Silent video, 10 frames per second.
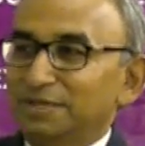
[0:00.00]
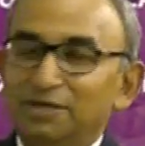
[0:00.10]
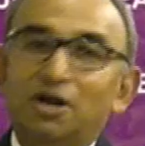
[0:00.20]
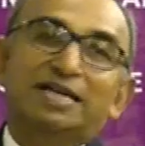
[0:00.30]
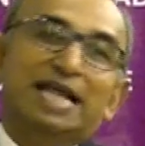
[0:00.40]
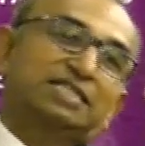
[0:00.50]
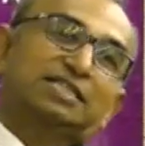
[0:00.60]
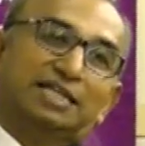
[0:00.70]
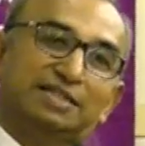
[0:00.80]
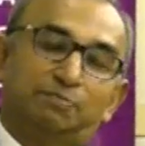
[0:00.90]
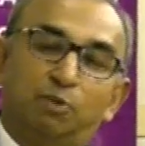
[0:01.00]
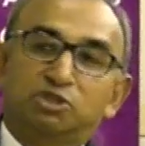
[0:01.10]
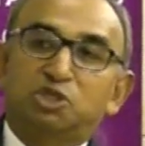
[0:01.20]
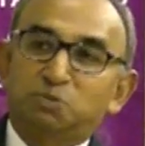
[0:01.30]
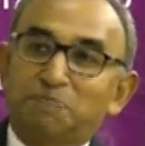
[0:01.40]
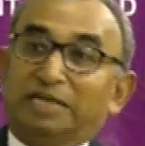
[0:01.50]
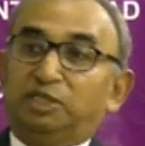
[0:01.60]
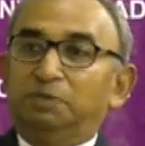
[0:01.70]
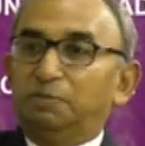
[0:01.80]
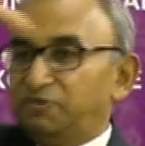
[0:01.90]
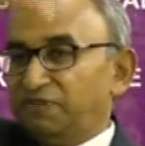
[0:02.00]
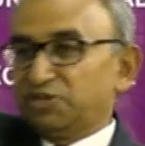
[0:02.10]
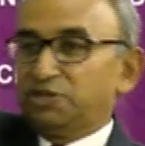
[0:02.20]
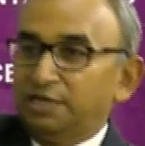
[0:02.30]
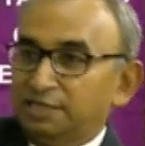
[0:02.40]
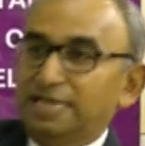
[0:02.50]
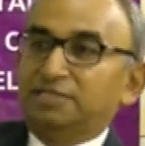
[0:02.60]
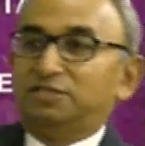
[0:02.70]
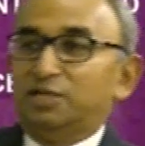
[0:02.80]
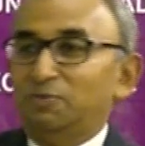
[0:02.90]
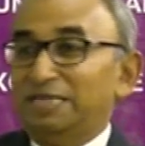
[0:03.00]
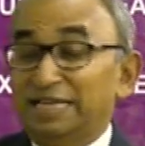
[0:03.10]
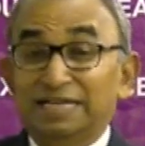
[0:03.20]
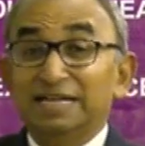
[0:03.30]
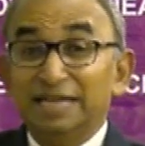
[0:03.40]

not necessarily the most respectable profession in a sense that you might think.